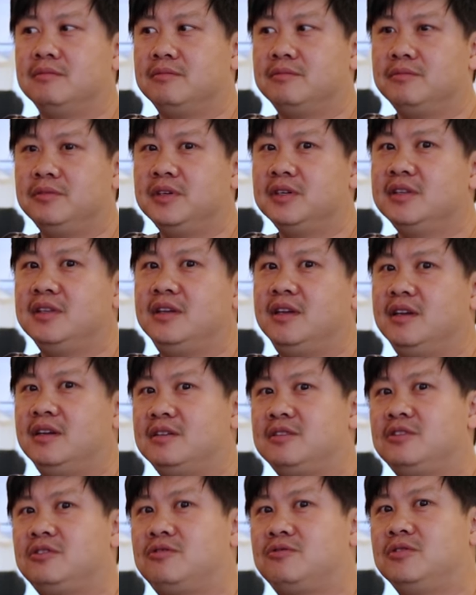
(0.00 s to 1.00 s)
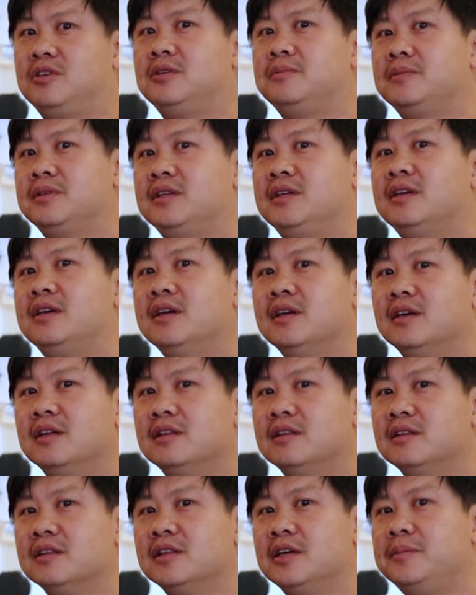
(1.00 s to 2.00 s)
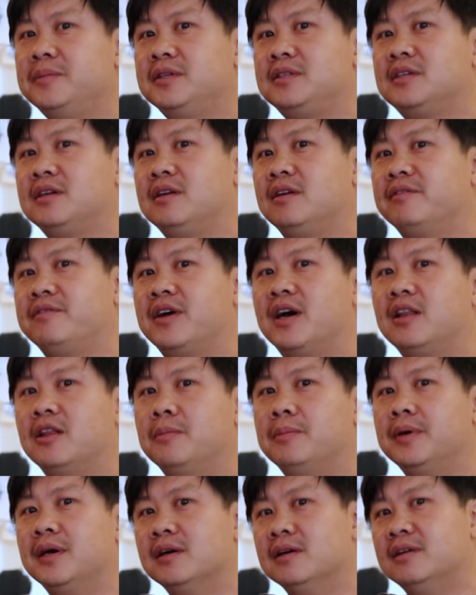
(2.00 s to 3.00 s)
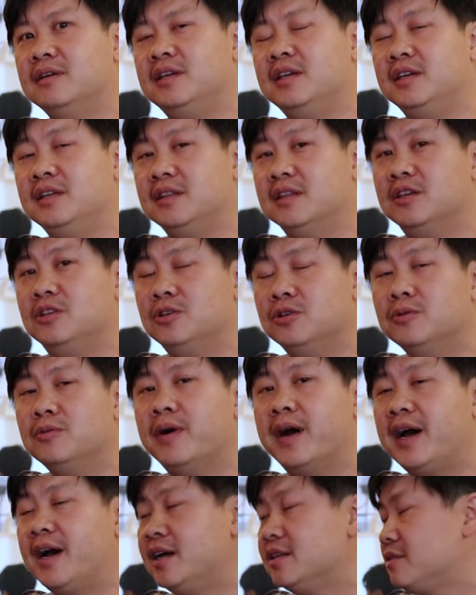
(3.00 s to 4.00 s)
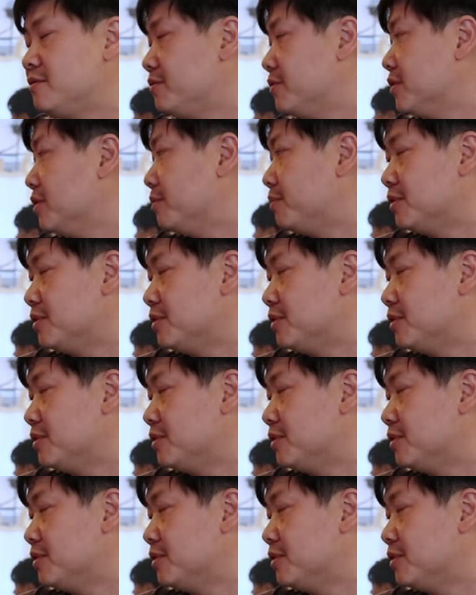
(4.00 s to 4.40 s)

really extremely limited availability in the US for the